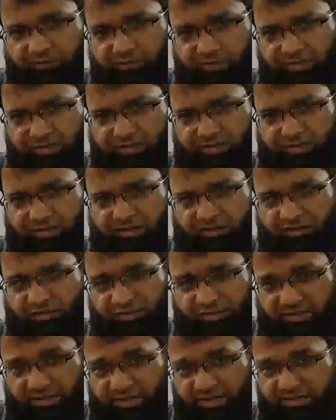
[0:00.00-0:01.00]
physical
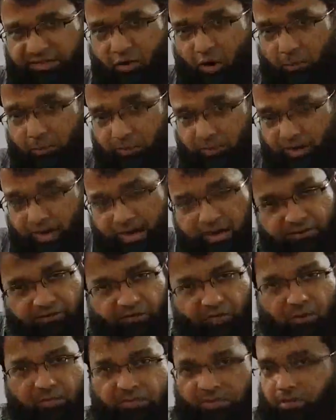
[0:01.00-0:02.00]
results obtained
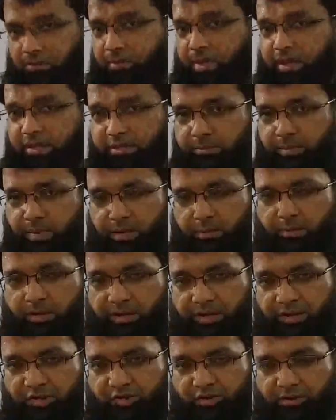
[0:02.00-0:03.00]
from some
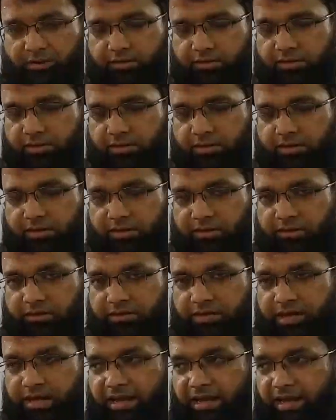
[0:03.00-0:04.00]
experimentations,
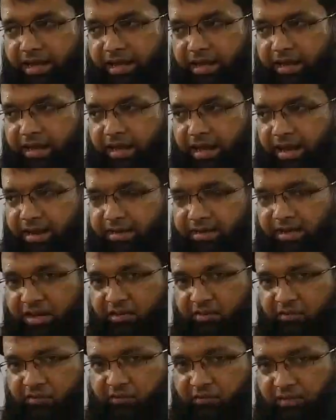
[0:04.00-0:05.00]
and
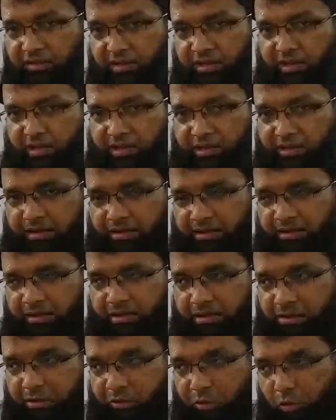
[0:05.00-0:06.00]
give
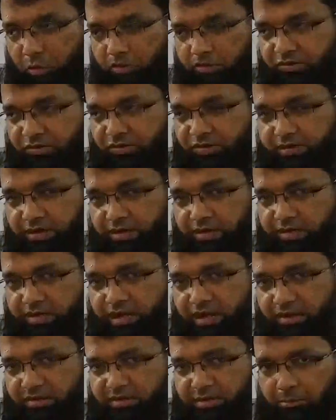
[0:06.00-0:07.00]
those results
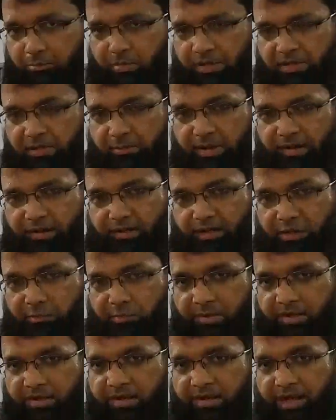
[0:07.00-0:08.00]
some mathematical
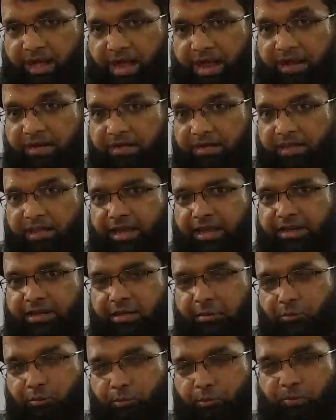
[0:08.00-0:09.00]
meaning, and
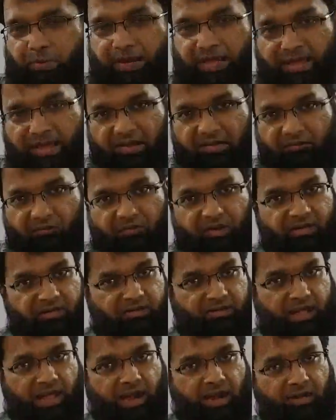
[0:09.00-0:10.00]
then play with
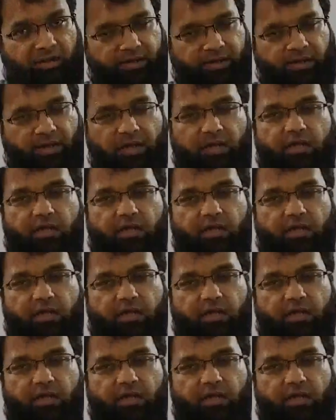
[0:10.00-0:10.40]
that